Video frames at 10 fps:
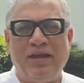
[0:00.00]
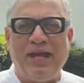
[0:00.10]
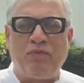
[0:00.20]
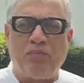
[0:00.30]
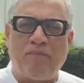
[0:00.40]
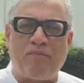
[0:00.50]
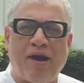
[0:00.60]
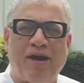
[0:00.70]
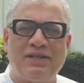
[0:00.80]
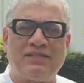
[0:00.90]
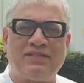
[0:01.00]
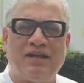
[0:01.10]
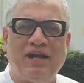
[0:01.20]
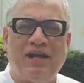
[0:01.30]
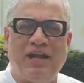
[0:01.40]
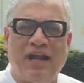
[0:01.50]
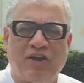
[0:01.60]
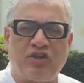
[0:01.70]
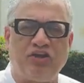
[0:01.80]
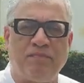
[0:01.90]
it will pass
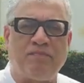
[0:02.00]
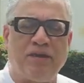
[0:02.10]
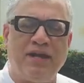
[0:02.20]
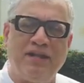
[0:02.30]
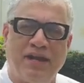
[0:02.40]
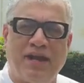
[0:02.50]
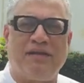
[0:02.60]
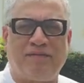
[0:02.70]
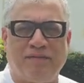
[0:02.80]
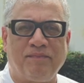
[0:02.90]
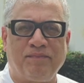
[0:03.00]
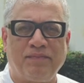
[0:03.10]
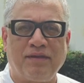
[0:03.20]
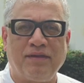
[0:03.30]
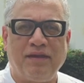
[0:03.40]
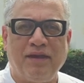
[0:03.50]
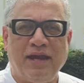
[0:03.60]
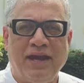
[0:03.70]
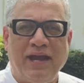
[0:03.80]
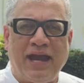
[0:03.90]
like a ship in the night.
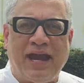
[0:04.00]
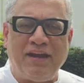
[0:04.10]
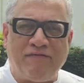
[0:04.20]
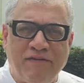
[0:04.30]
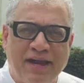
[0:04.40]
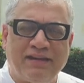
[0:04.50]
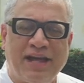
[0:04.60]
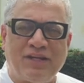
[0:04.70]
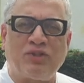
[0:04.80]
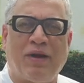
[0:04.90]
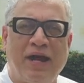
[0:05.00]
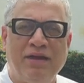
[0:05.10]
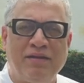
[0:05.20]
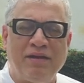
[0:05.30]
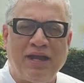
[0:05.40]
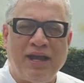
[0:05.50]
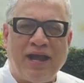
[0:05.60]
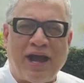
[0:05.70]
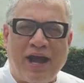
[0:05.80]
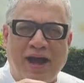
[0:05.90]
And in fact, that's why
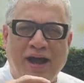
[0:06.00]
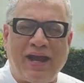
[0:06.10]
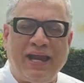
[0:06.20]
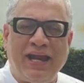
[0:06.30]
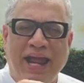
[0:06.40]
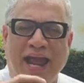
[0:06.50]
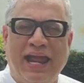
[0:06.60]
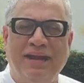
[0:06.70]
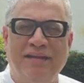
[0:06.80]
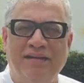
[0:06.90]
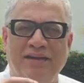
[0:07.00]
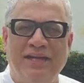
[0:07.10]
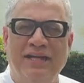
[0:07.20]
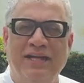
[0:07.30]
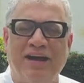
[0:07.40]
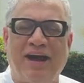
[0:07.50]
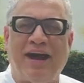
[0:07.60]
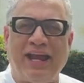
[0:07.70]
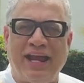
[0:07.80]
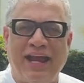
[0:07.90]
INDIA
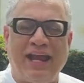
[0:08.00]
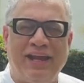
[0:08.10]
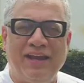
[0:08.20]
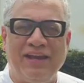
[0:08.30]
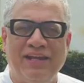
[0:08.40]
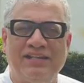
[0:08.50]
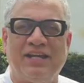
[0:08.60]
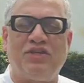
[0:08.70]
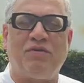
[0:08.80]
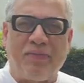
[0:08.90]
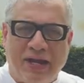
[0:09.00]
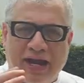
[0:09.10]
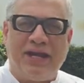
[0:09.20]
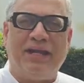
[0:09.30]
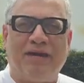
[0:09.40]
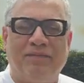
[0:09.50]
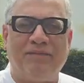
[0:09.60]
is such a big idea.